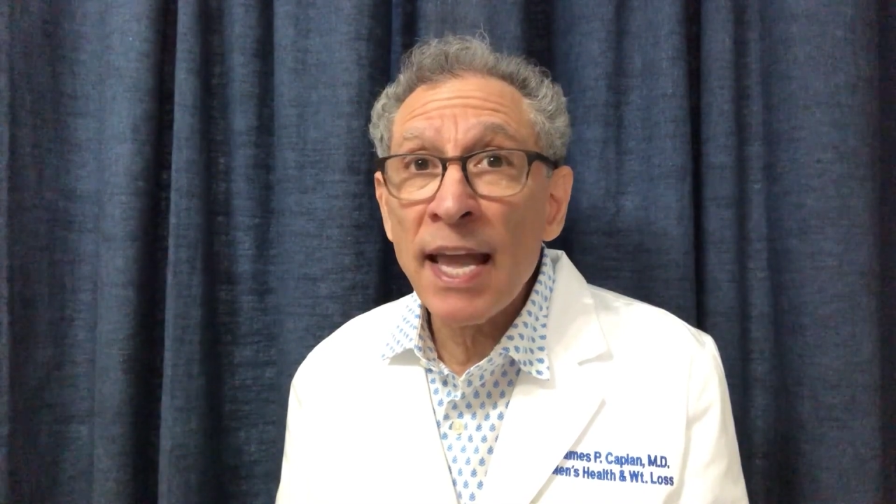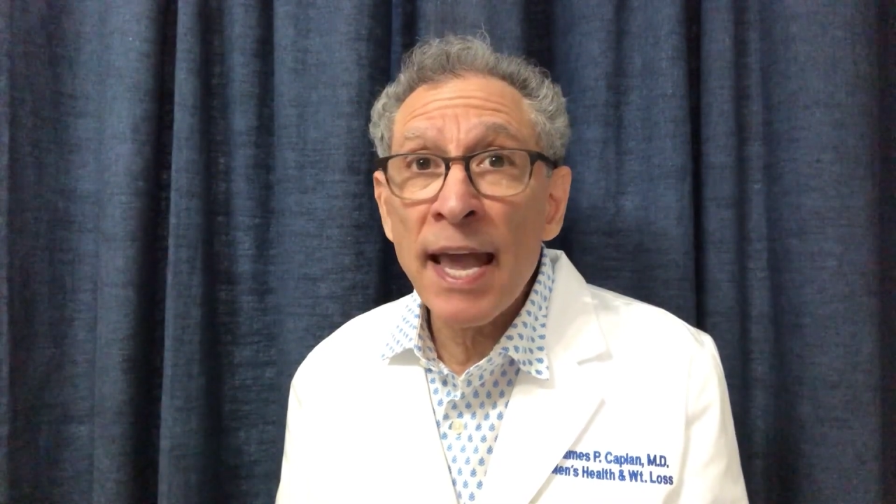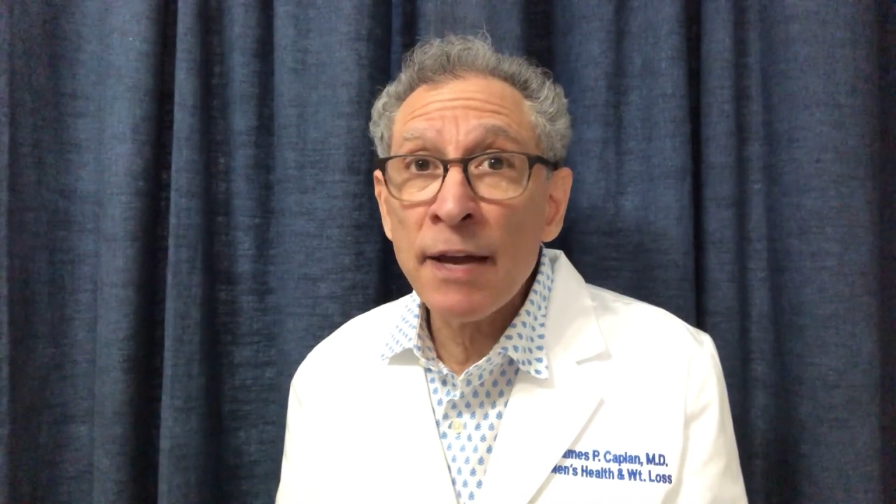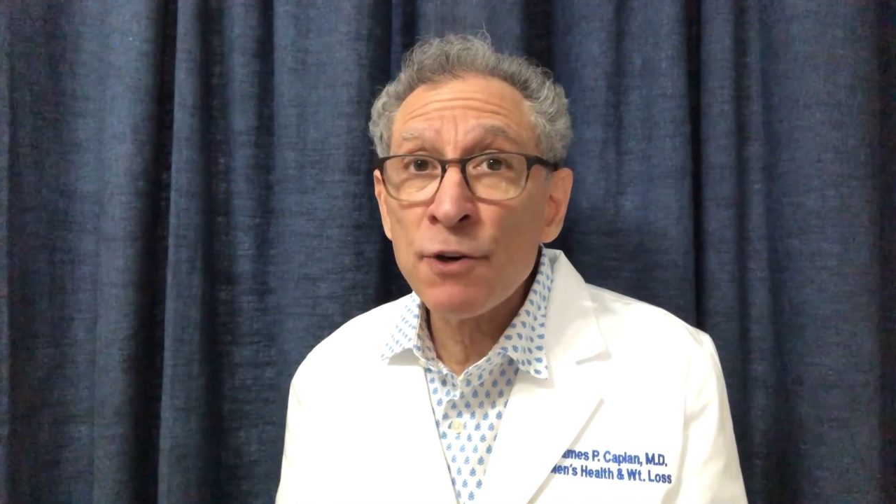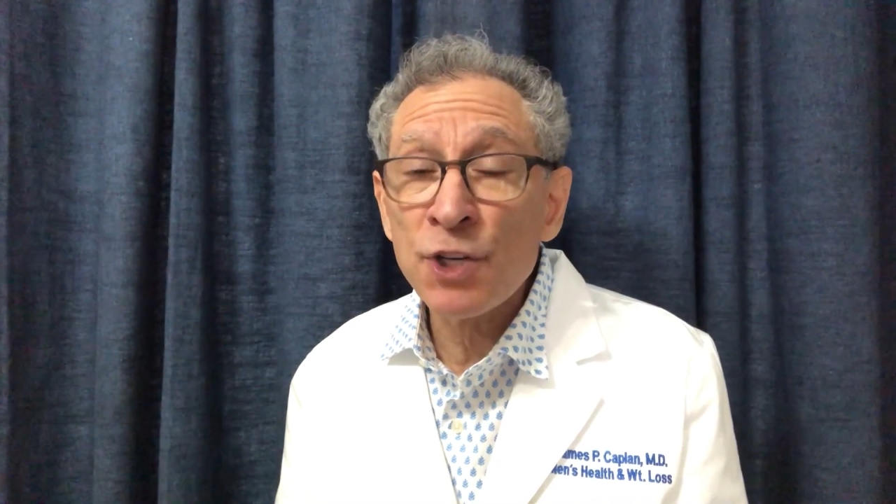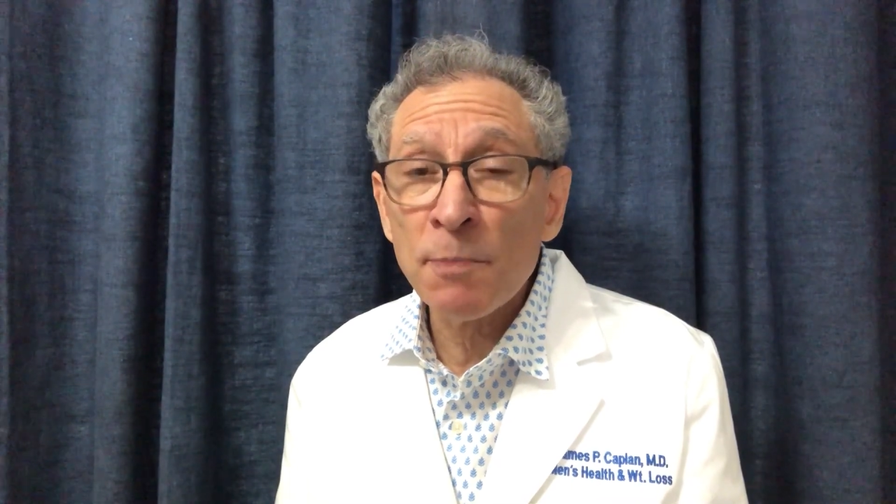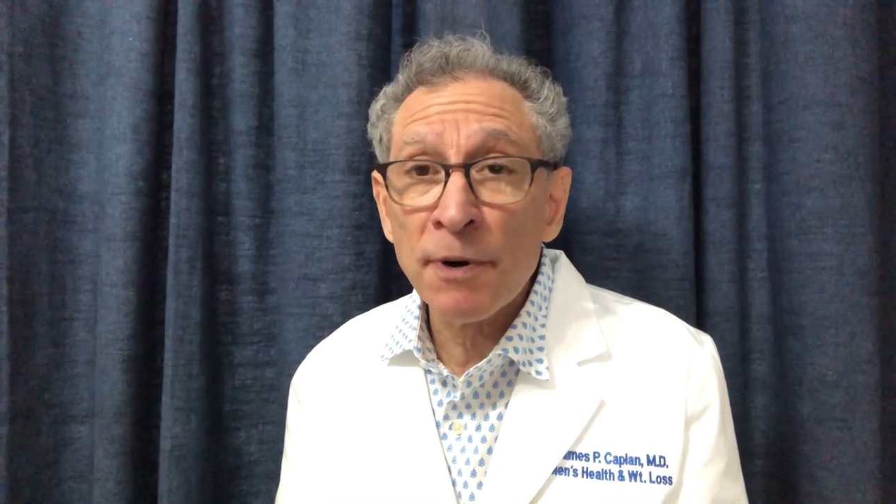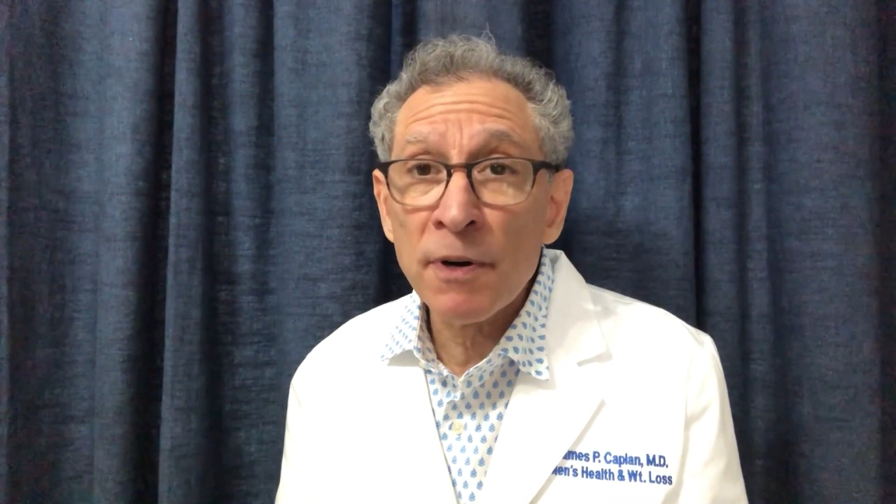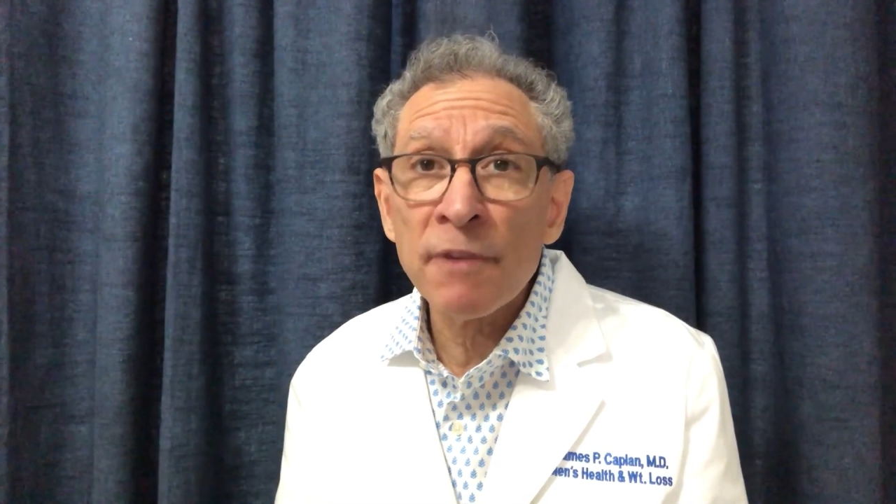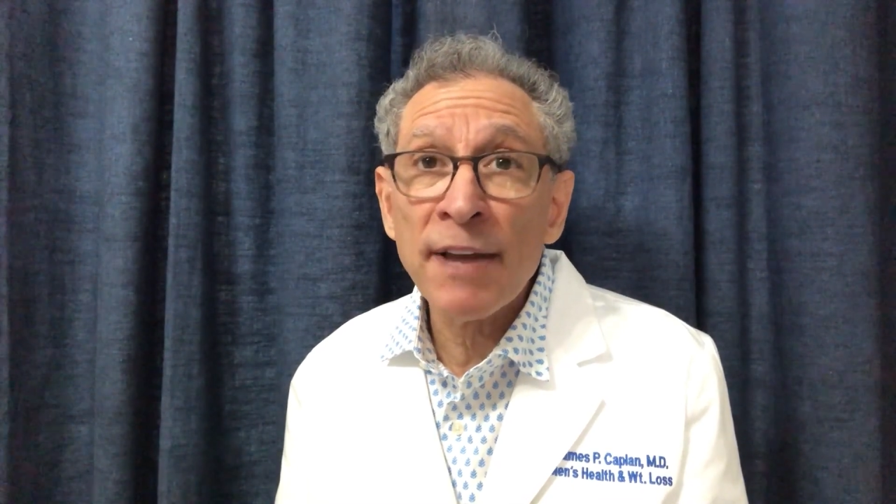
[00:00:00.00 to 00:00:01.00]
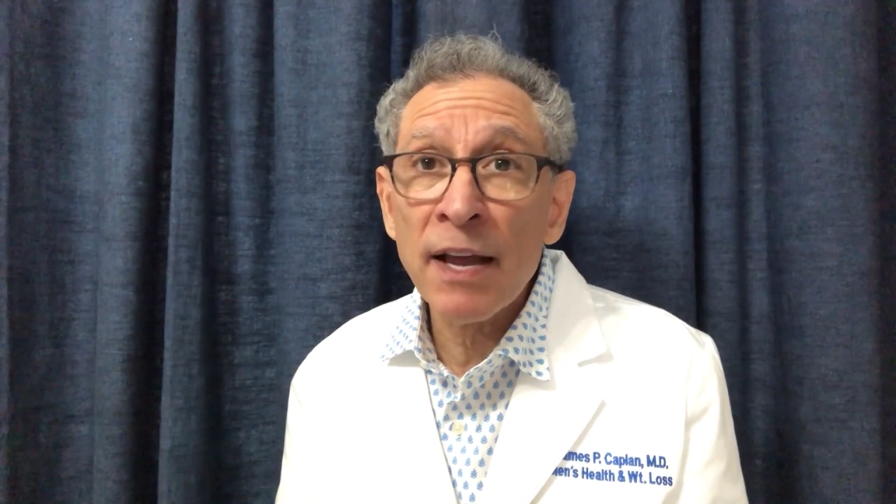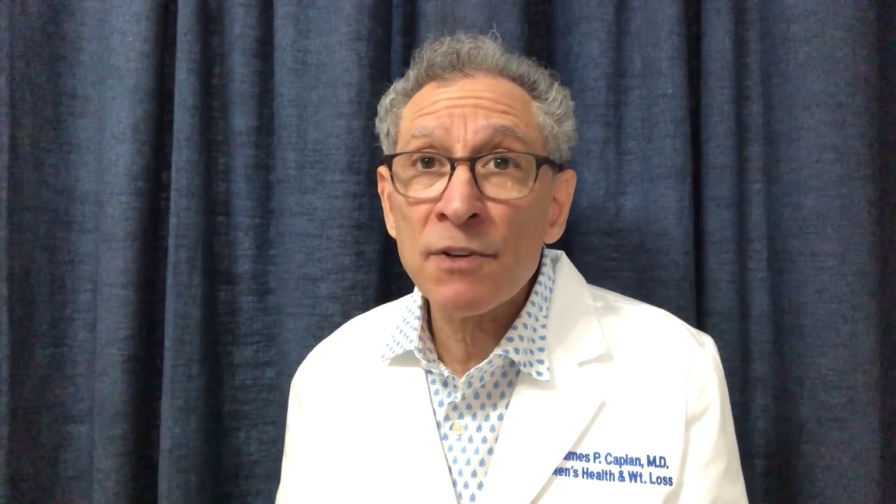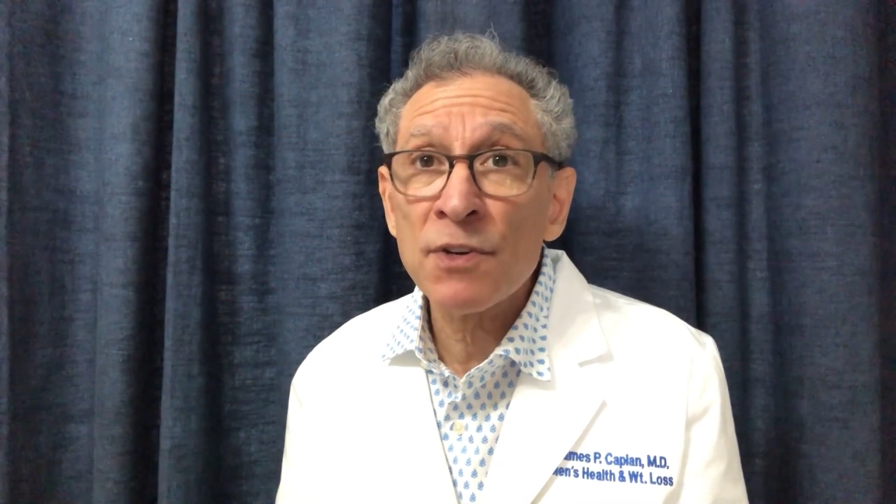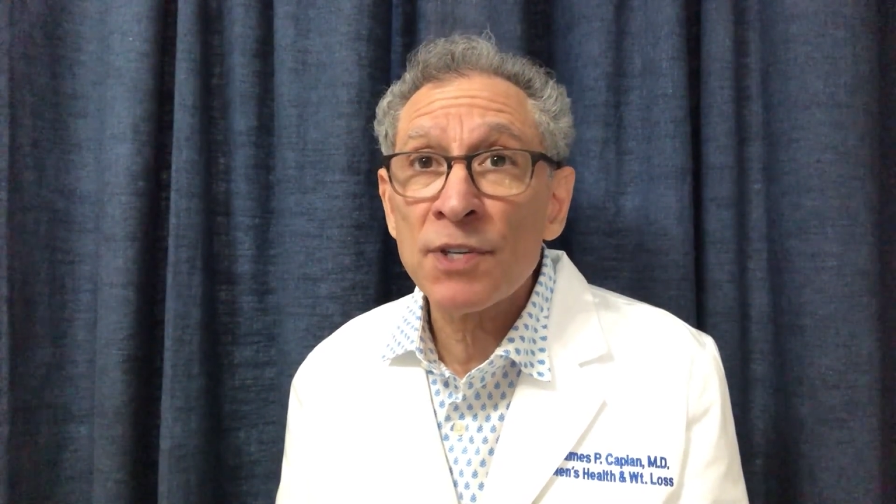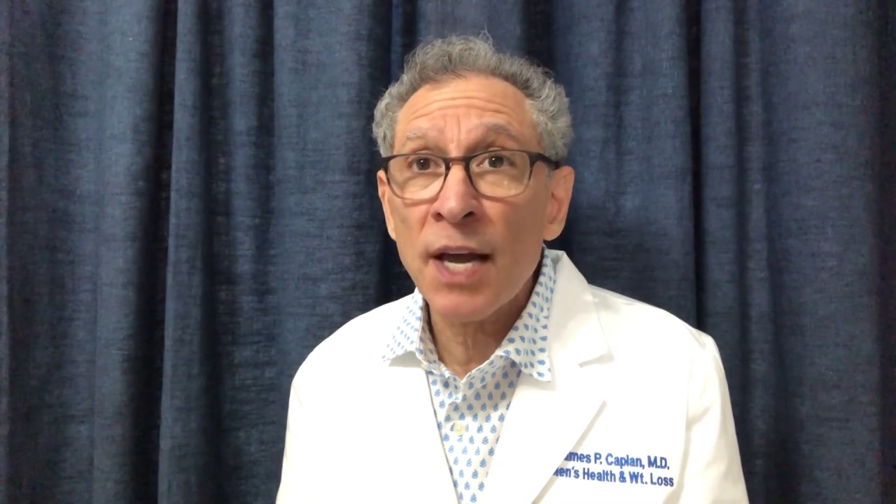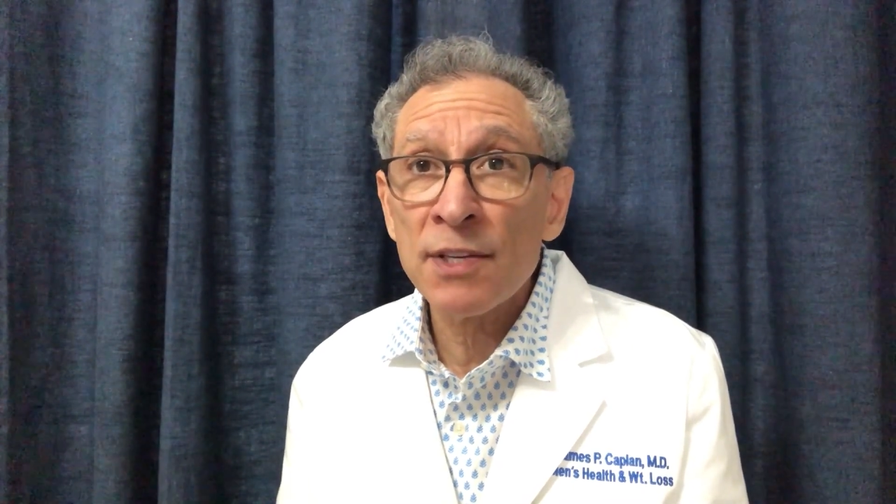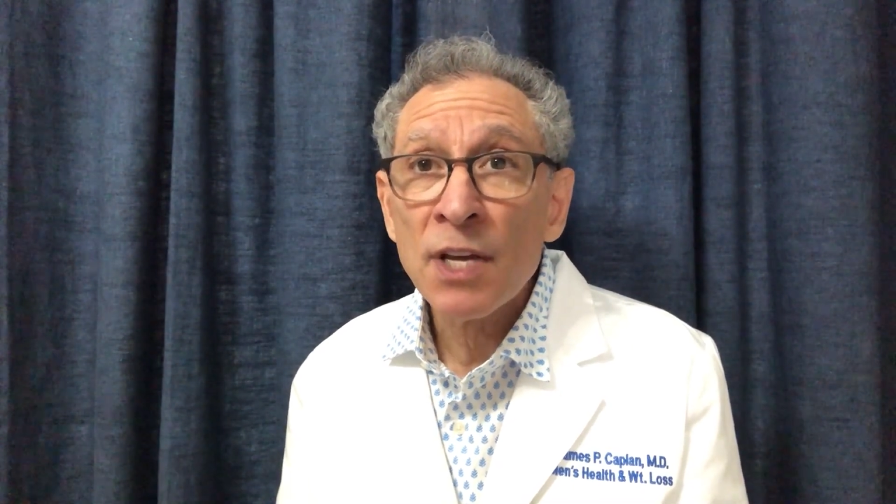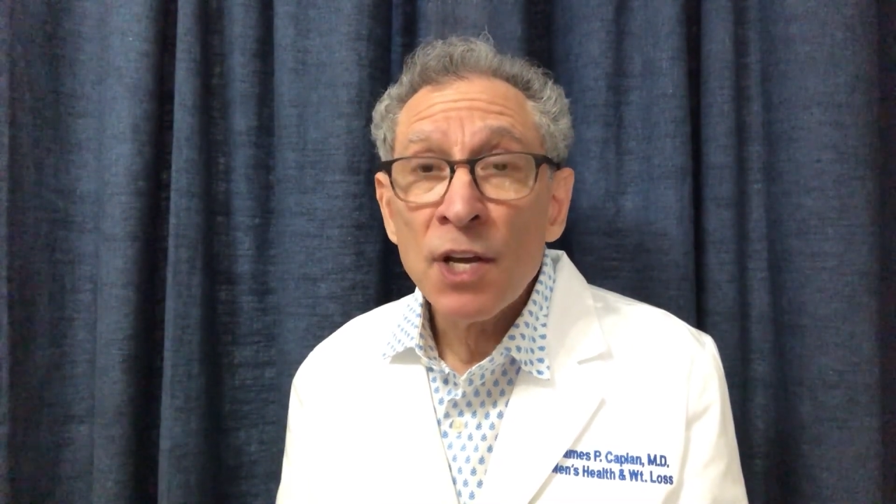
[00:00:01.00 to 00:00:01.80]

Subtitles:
energy burn of exercise,